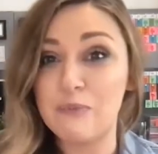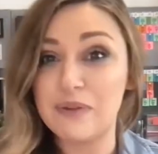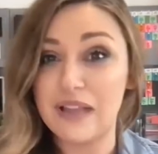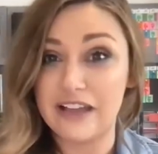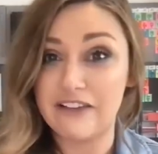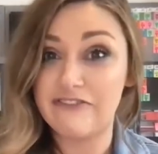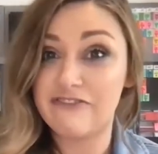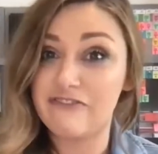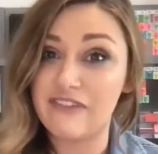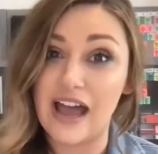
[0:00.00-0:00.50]

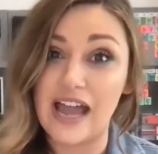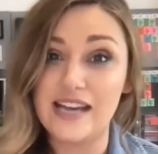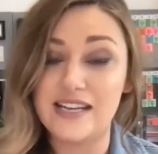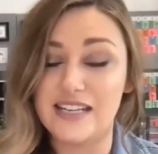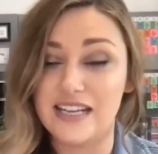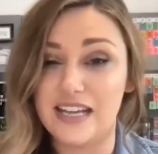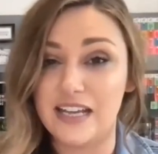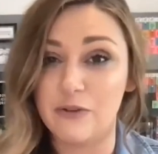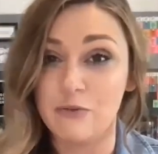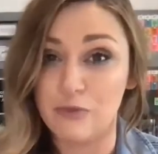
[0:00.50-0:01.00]
like
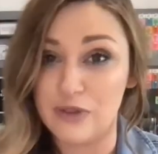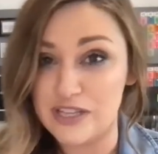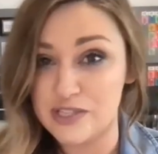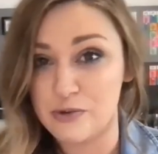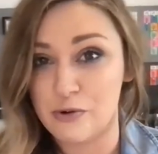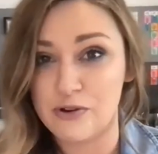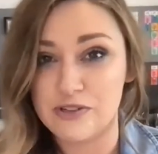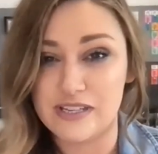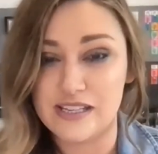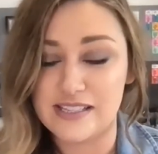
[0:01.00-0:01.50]
finding
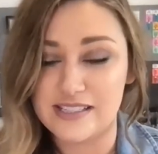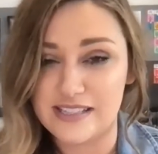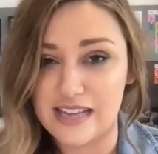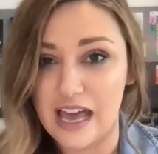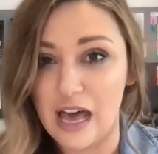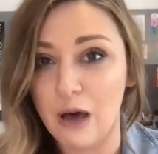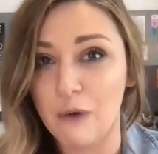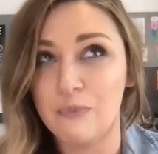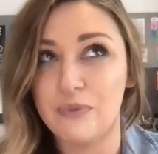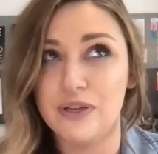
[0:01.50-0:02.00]
resources to
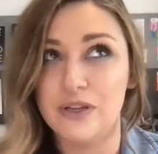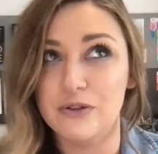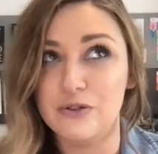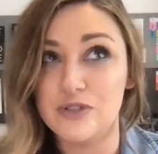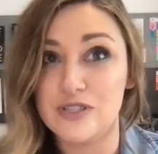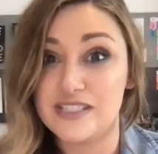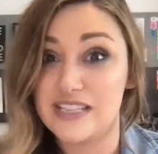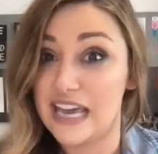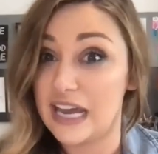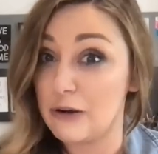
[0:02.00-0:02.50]
help you
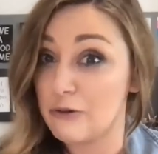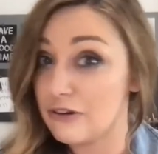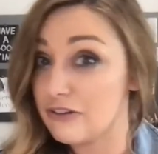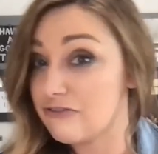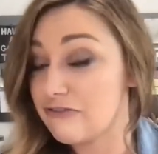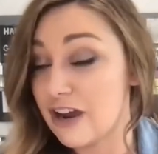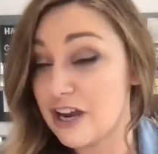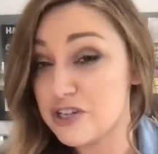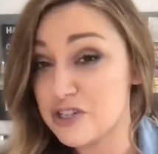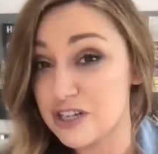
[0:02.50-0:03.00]
just get a
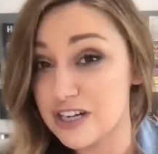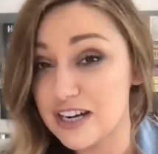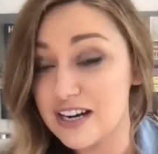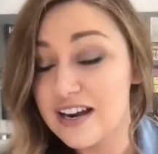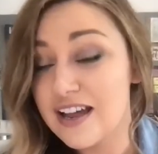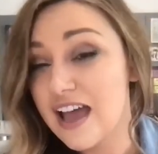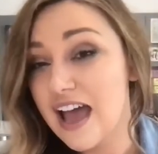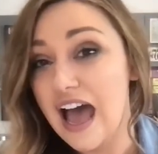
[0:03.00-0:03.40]
refresher